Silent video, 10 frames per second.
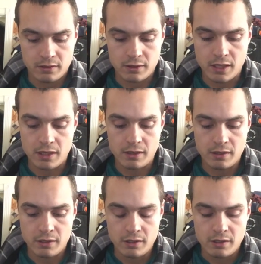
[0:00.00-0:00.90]
then
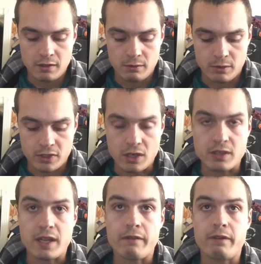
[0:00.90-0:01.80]
we start
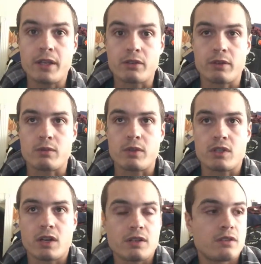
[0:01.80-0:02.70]
to have victories. We
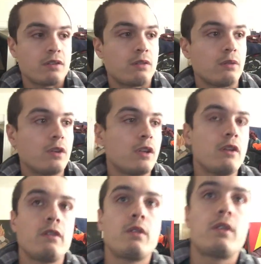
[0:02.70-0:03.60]
start to,
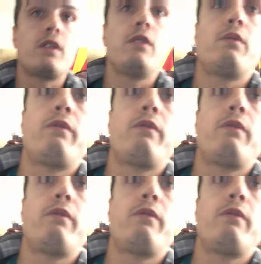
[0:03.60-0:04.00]
you know,